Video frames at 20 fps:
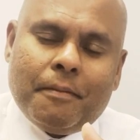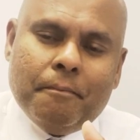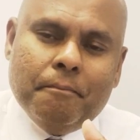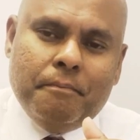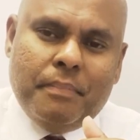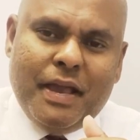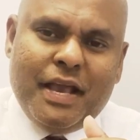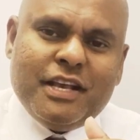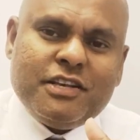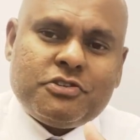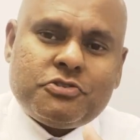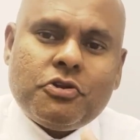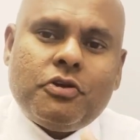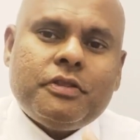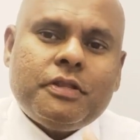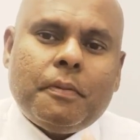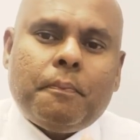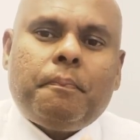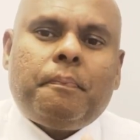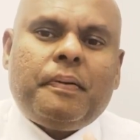based on
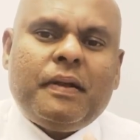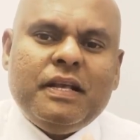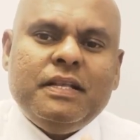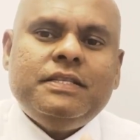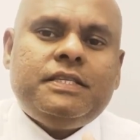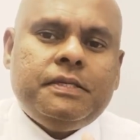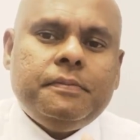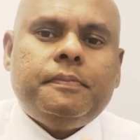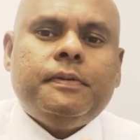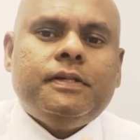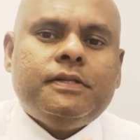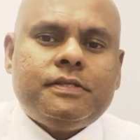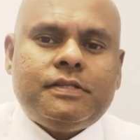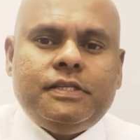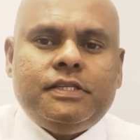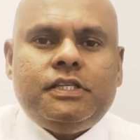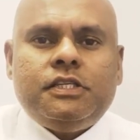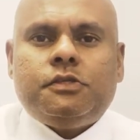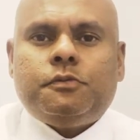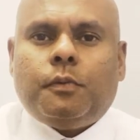the principles,
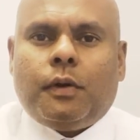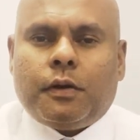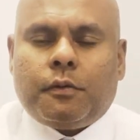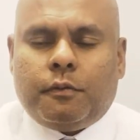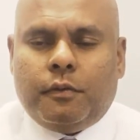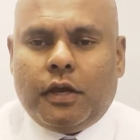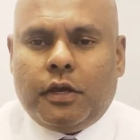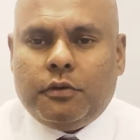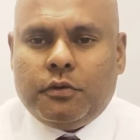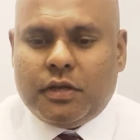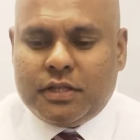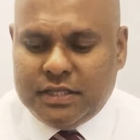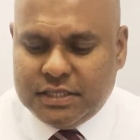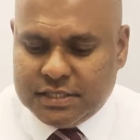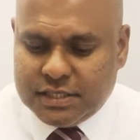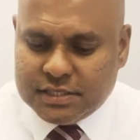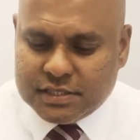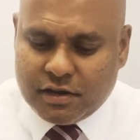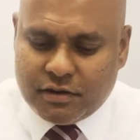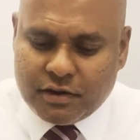this is what we are doing. This
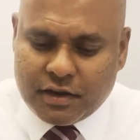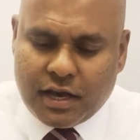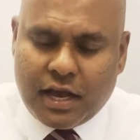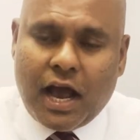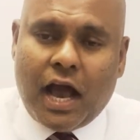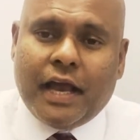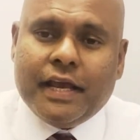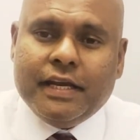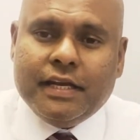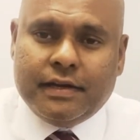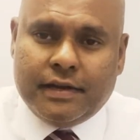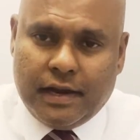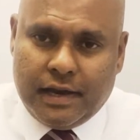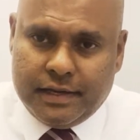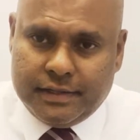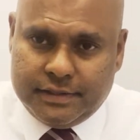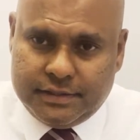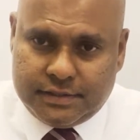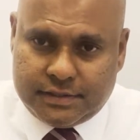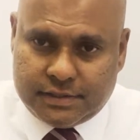is our
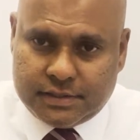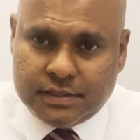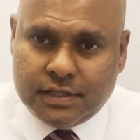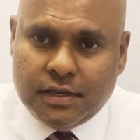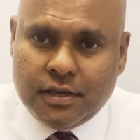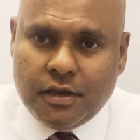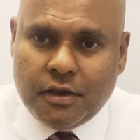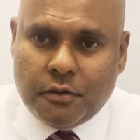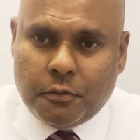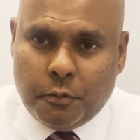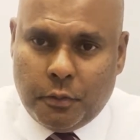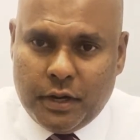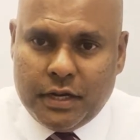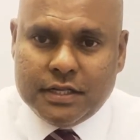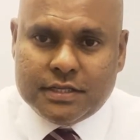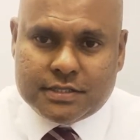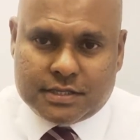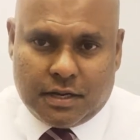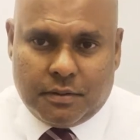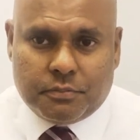guidelines when
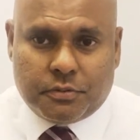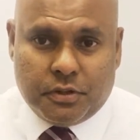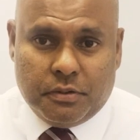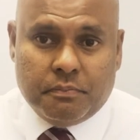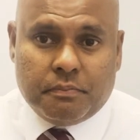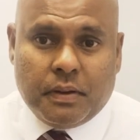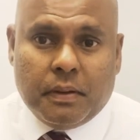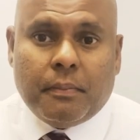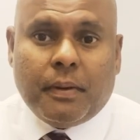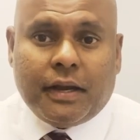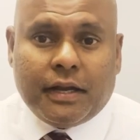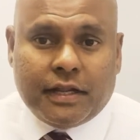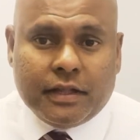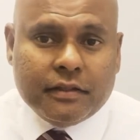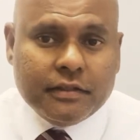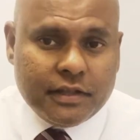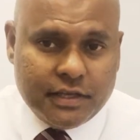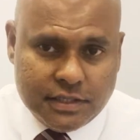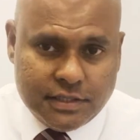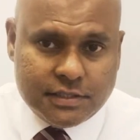it's come to
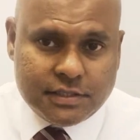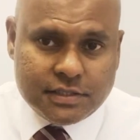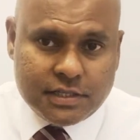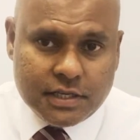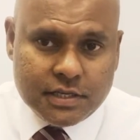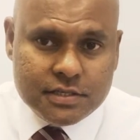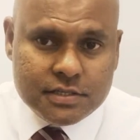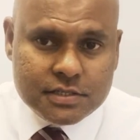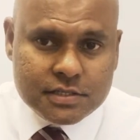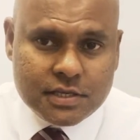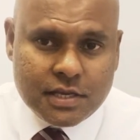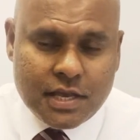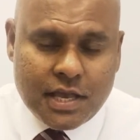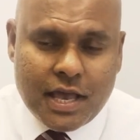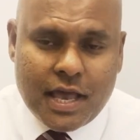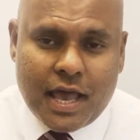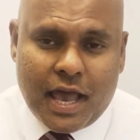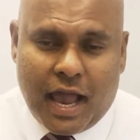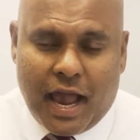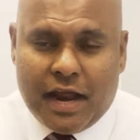implementing these things.
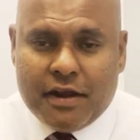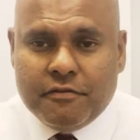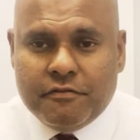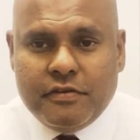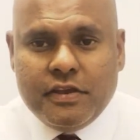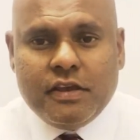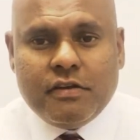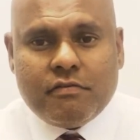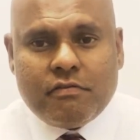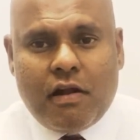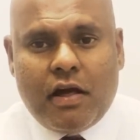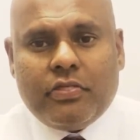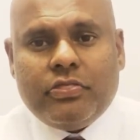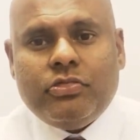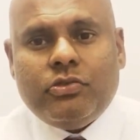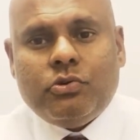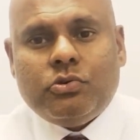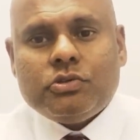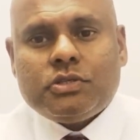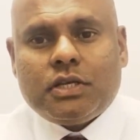And we
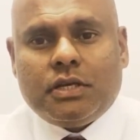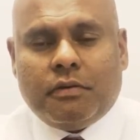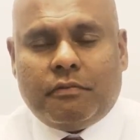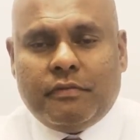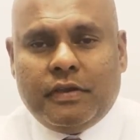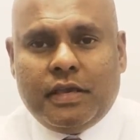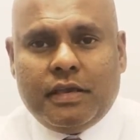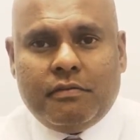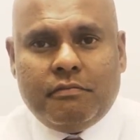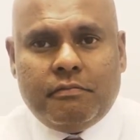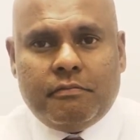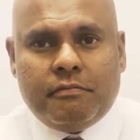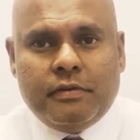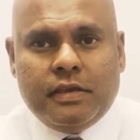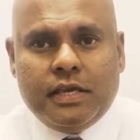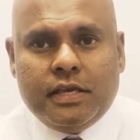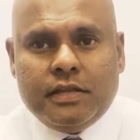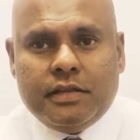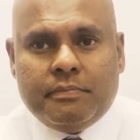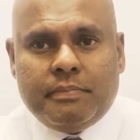run those,
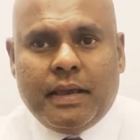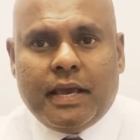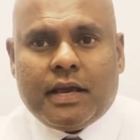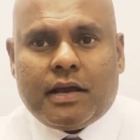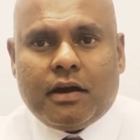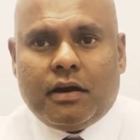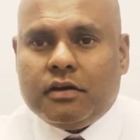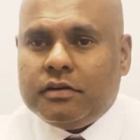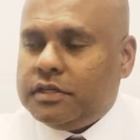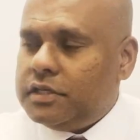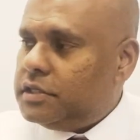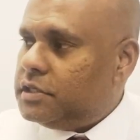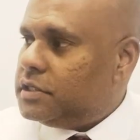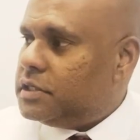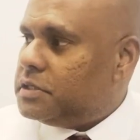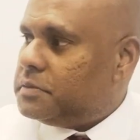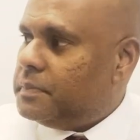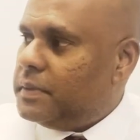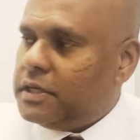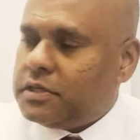we make our
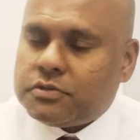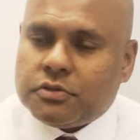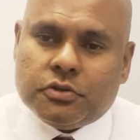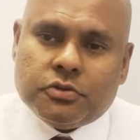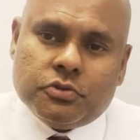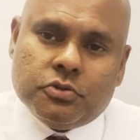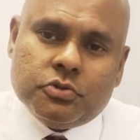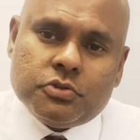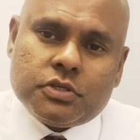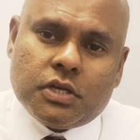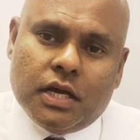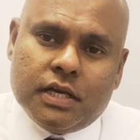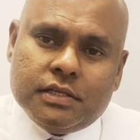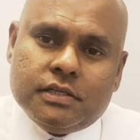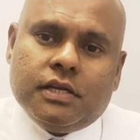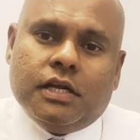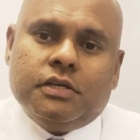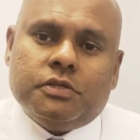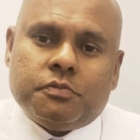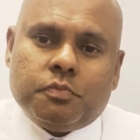decisions based on those
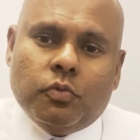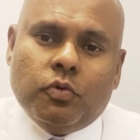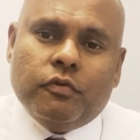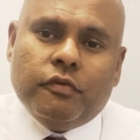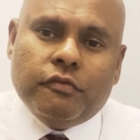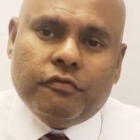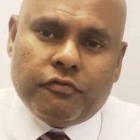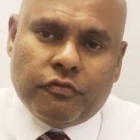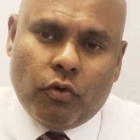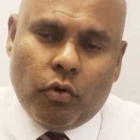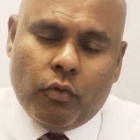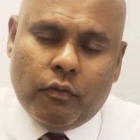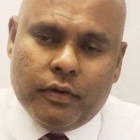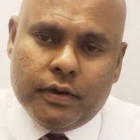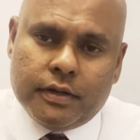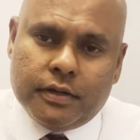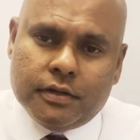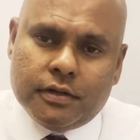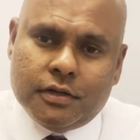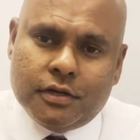guidelines moving forward.